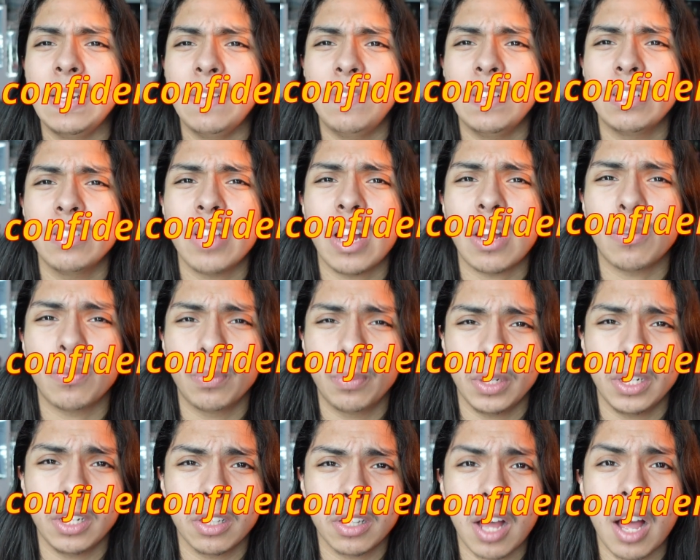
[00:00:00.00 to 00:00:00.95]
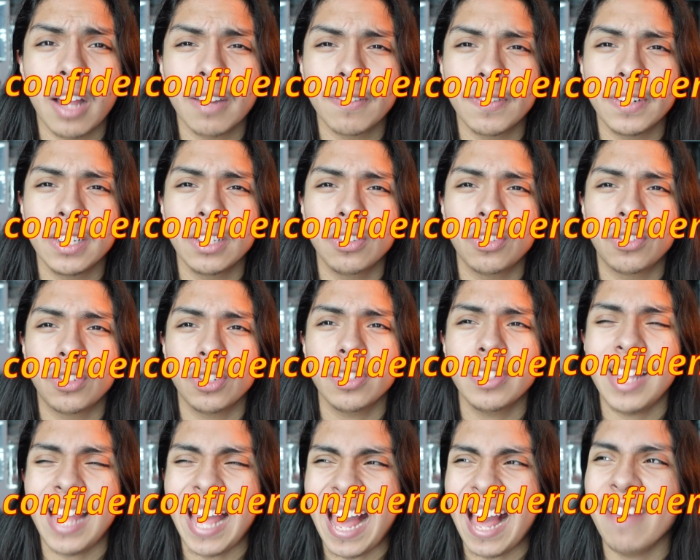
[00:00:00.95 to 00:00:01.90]
if it's not real confidence,
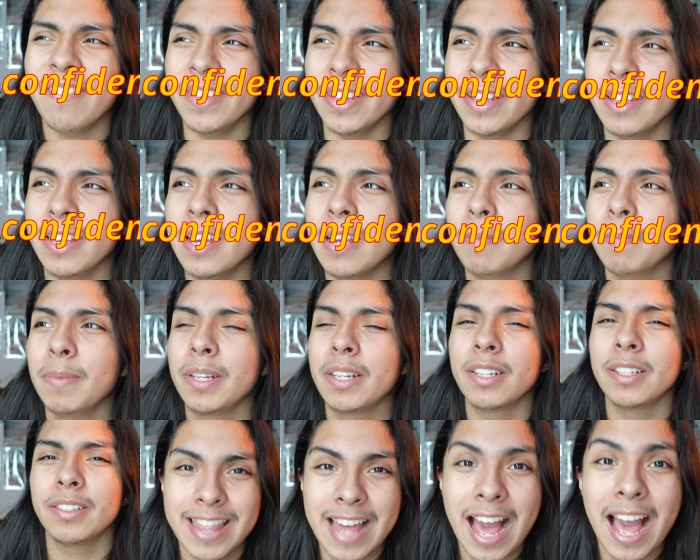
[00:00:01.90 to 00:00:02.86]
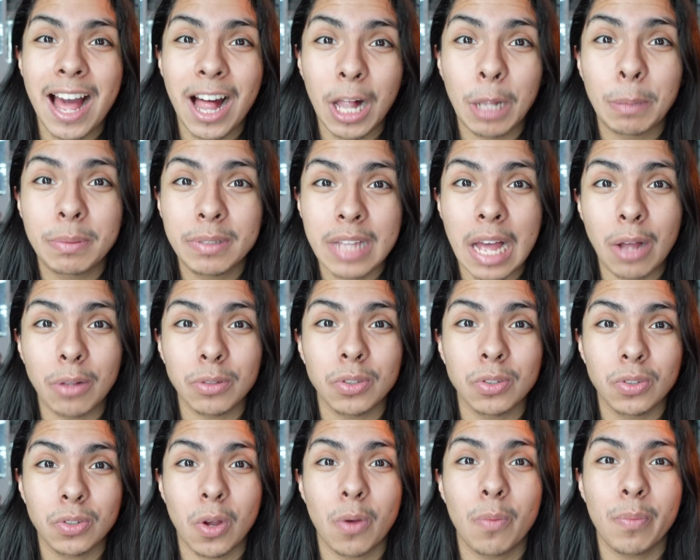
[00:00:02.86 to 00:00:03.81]
just have it, because that helps out
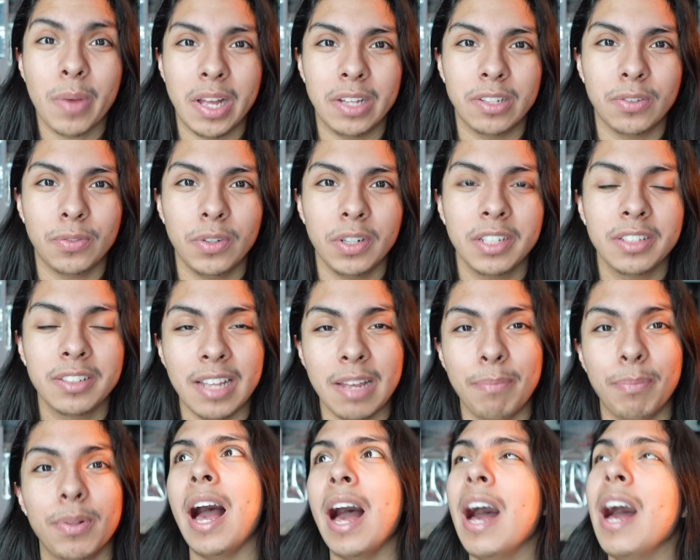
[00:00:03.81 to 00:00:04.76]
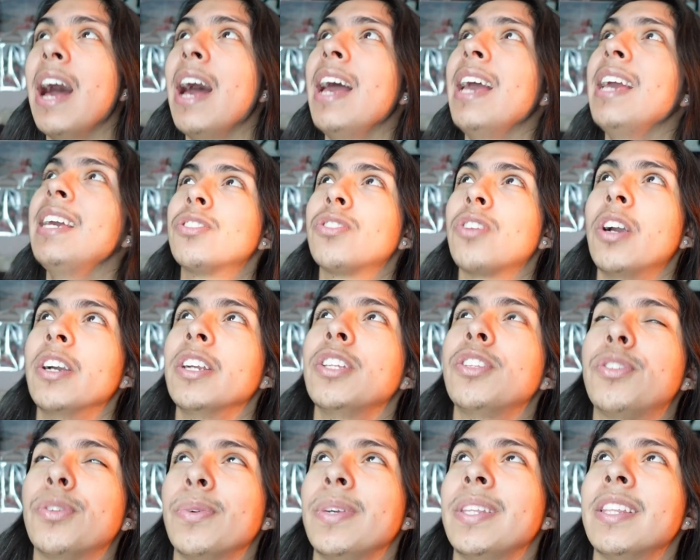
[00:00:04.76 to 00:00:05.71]
so much. For example, I
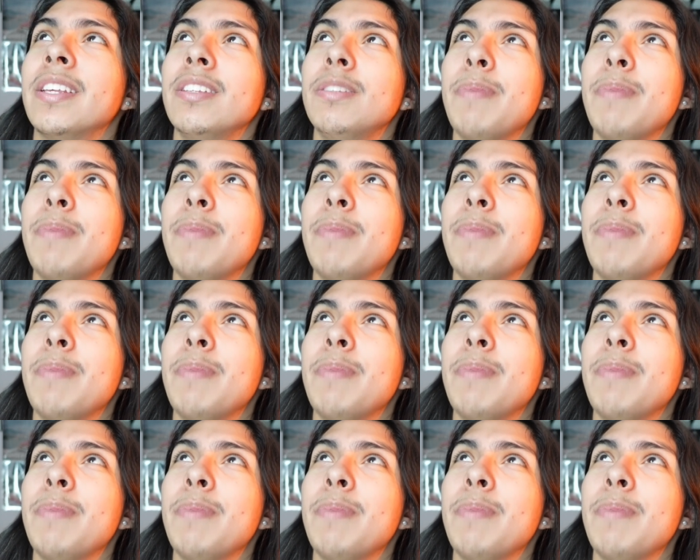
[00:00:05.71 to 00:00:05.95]
started doing this